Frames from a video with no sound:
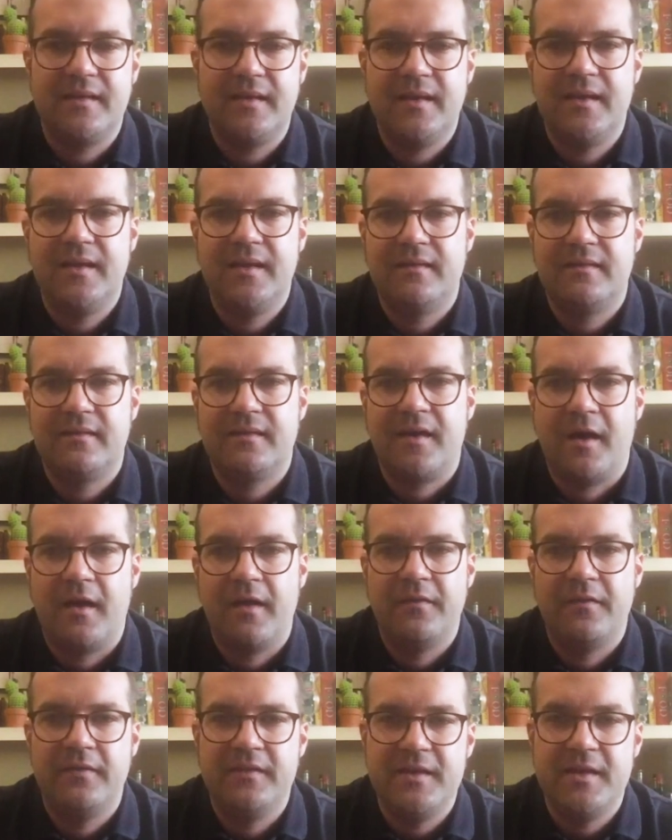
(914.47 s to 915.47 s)
is
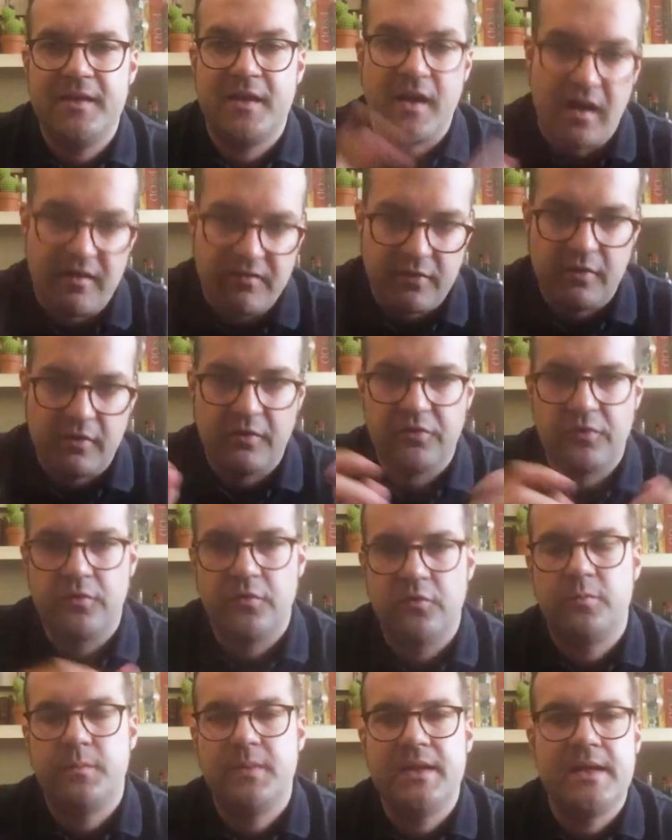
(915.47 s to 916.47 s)
on the cover, so to
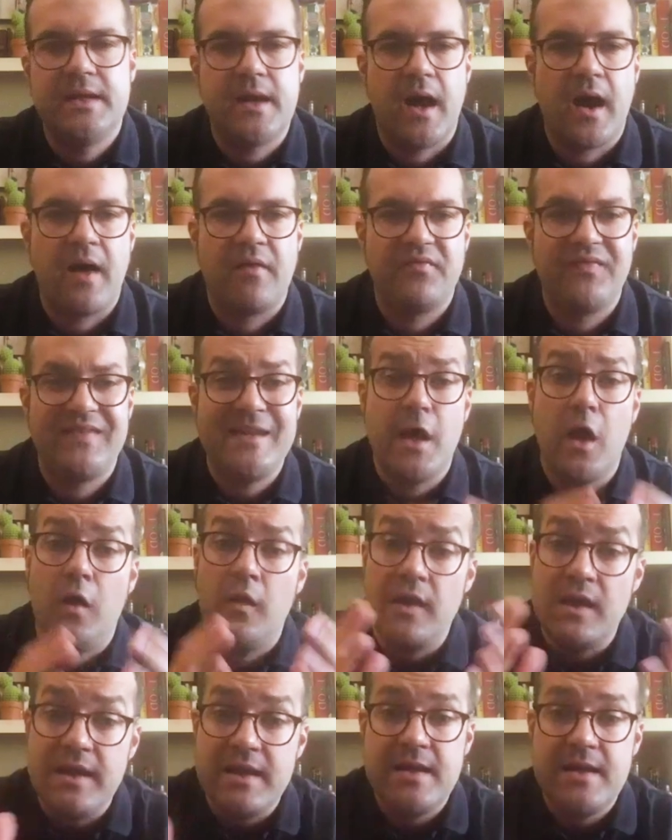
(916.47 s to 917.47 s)
speak, of the
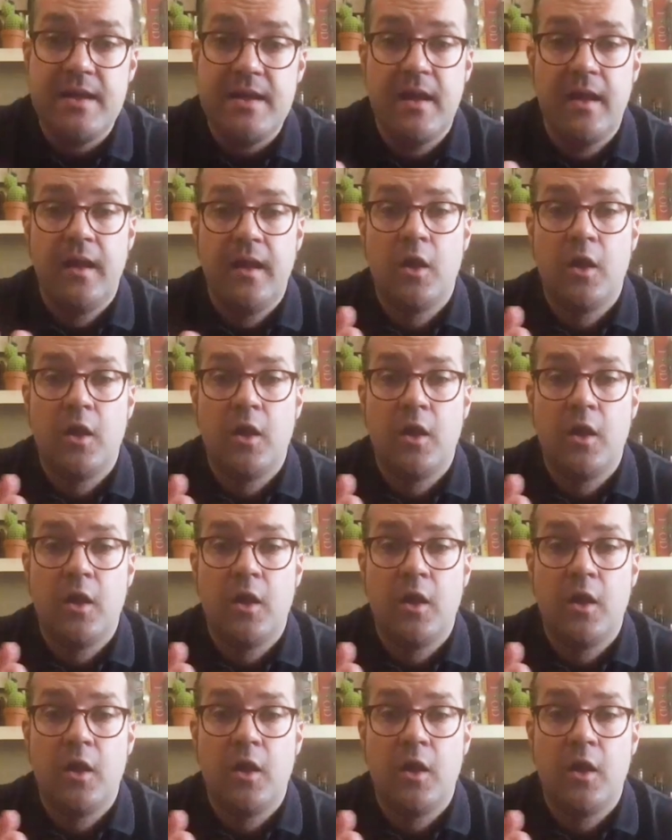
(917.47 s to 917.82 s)
only